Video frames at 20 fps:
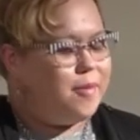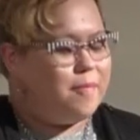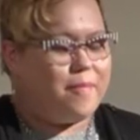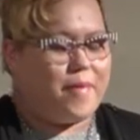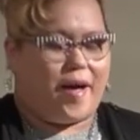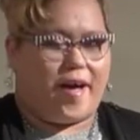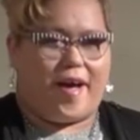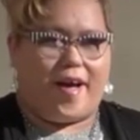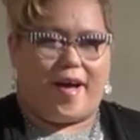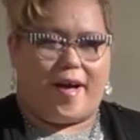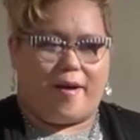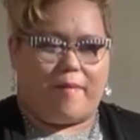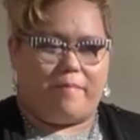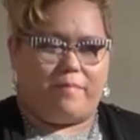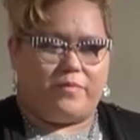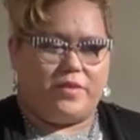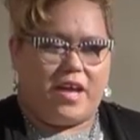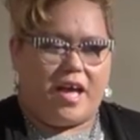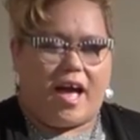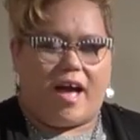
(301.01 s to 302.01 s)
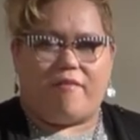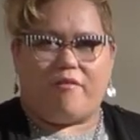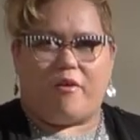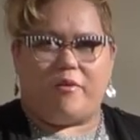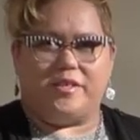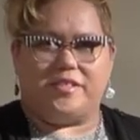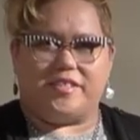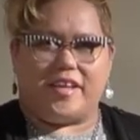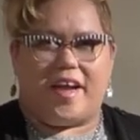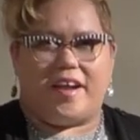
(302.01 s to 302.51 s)
Oh, I but, love um, that. Um, I've
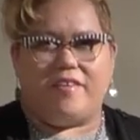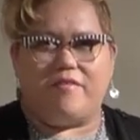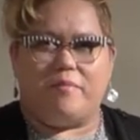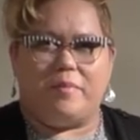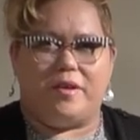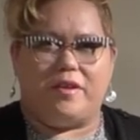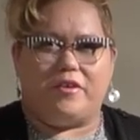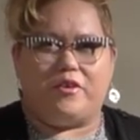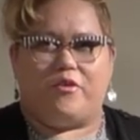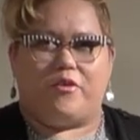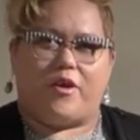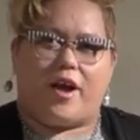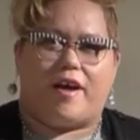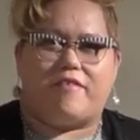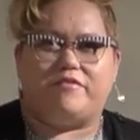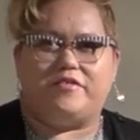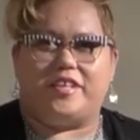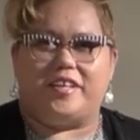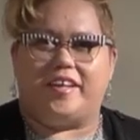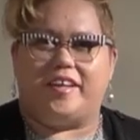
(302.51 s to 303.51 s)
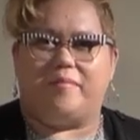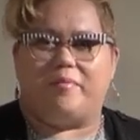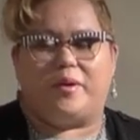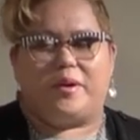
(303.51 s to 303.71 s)
always kind of been a crafty